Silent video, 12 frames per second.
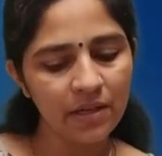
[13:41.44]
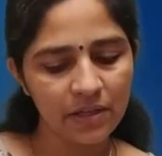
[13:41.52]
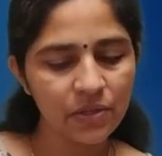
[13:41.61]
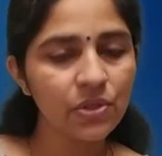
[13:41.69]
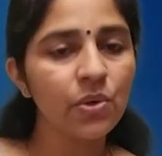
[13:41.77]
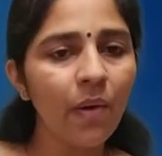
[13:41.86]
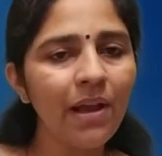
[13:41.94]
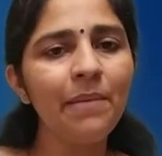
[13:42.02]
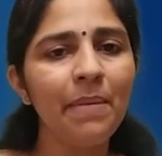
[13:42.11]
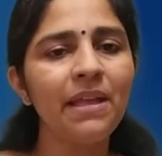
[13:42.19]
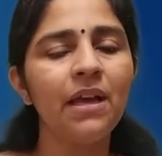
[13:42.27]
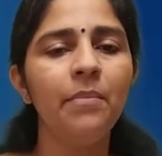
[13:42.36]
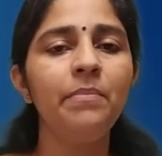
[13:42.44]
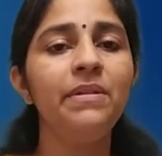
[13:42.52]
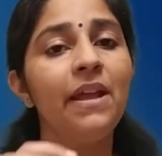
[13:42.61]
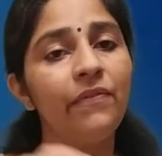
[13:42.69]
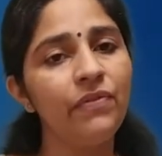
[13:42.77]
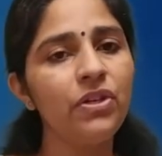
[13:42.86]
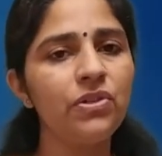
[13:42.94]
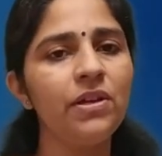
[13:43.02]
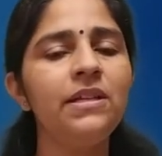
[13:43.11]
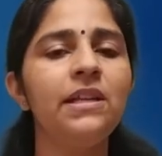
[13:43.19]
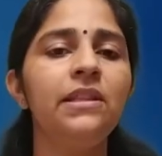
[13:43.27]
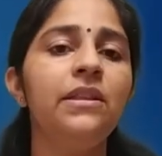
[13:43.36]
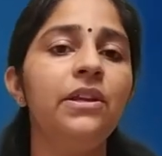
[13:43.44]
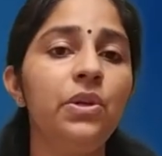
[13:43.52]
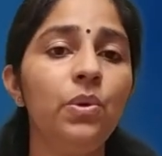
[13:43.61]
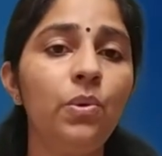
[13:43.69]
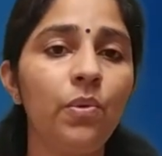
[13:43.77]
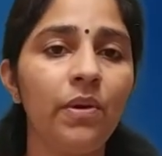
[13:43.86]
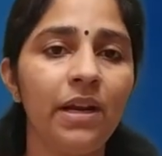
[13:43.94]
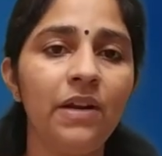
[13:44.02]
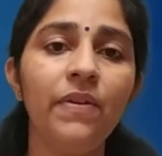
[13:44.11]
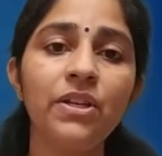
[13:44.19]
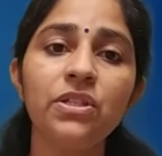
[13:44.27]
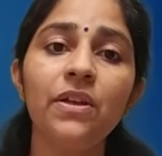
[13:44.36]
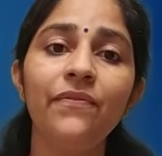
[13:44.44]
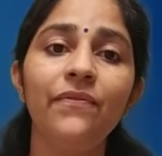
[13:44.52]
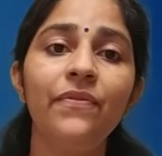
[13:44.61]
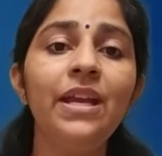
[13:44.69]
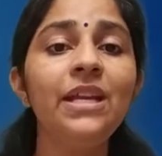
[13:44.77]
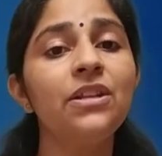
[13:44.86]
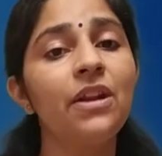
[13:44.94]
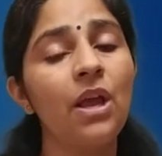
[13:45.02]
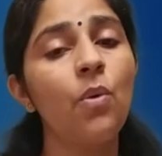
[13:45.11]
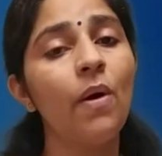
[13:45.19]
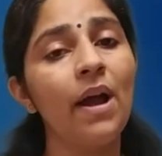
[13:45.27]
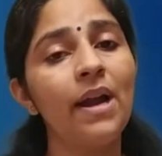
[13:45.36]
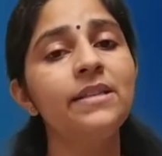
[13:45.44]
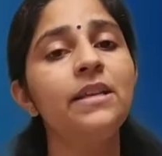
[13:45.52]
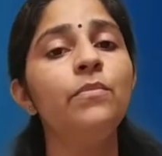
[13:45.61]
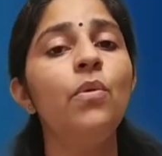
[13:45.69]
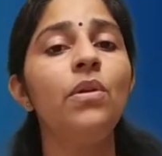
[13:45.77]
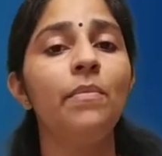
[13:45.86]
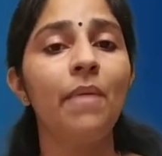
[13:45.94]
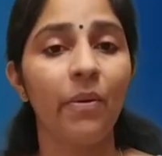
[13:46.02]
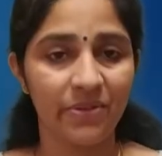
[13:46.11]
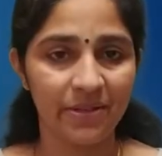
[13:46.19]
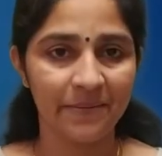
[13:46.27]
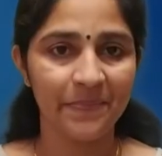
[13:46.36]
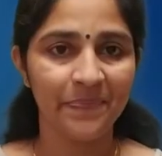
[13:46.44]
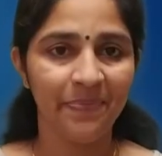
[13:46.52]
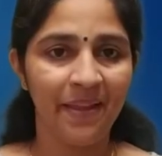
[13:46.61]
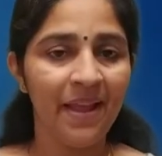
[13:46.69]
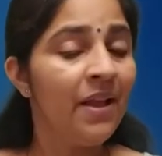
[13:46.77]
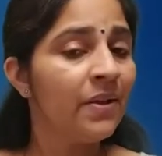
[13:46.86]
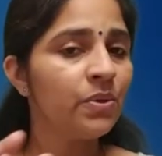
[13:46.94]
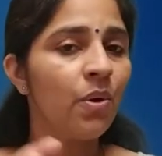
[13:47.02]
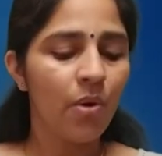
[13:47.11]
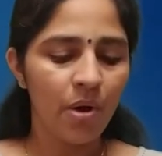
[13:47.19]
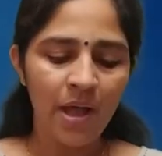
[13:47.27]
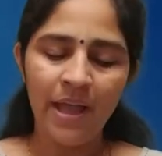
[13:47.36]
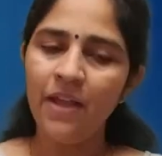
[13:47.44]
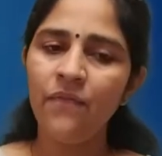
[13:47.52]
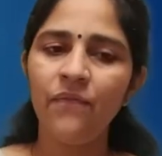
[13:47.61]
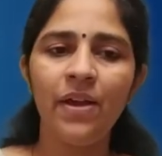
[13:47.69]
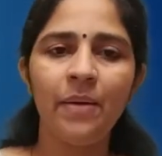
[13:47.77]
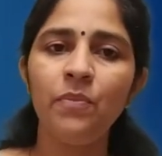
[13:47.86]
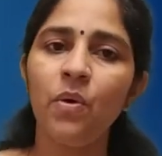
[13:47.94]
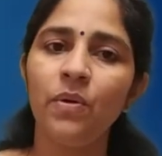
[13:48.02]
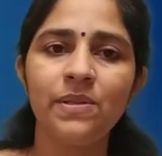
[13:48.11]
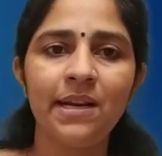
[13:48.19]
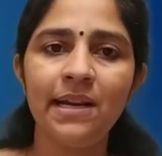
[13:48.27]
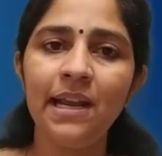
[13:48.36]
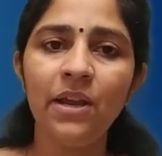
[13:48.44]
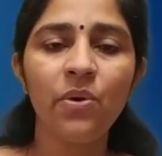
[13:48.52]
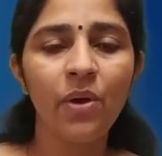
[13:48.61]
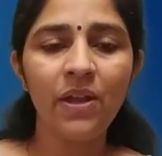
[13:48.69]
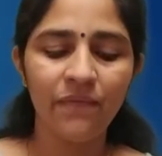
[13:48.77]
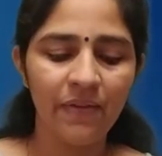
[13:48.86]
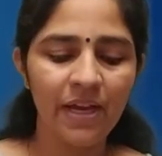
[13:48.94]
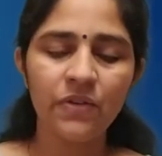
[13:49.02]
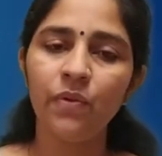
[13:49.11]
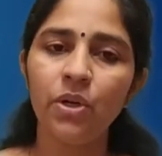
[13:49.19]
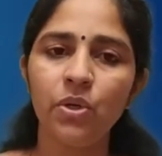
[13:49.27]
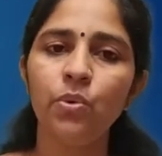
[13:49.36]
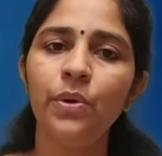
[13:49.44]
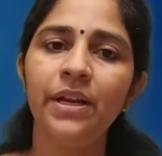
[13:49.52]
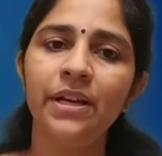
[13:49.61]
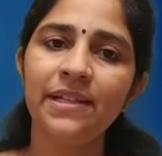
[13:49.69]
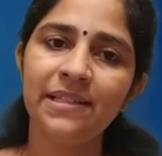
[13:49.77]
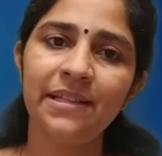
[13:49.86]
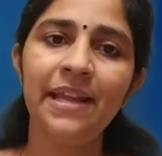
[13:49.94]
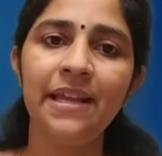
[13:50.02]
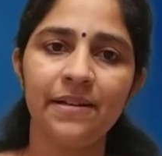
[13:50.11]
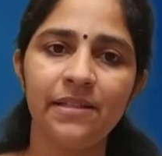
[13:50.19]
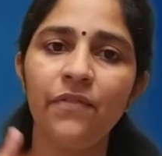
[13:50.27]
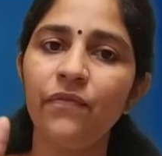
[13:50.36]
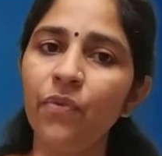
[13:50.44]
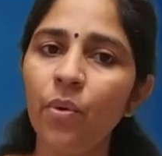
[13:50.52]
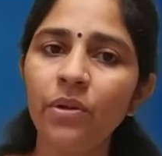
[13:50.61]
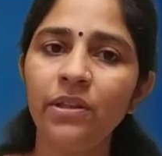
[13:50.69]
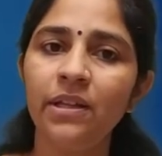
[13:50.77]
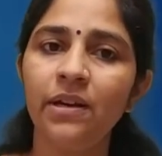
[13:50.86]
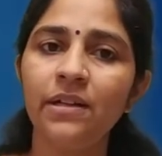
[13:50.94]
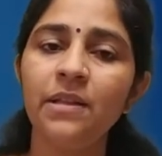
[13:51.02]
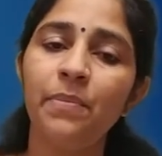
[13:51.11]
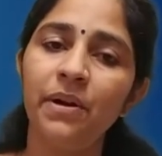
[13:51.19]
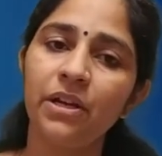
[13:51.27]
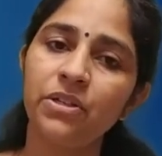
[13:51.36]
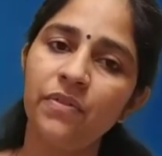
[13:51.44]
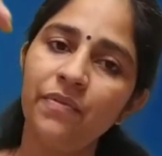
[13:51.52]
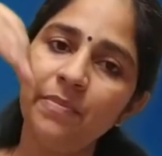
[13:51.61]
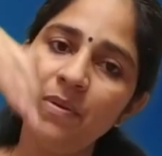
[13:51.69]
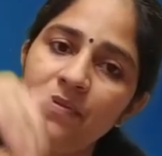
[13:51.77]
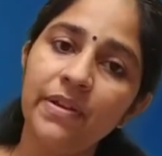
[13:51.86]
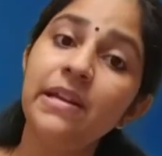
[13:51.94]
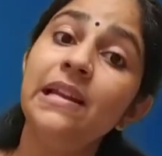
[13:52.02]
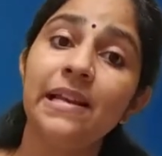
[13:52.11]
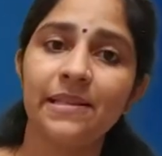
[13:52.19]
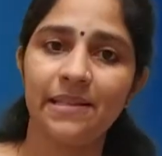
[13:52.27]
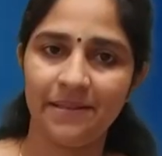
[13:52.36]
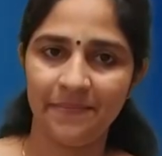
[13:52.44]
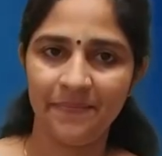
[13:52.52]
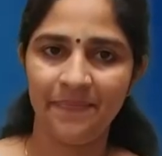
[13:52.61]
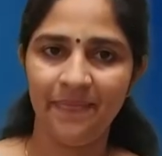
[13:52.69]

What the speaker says: soil become deficient in the nutrient which the wheat requires in more amount. So if I am constantly growing wheat for 2 years, 3 years, the 4th year the production will be very less.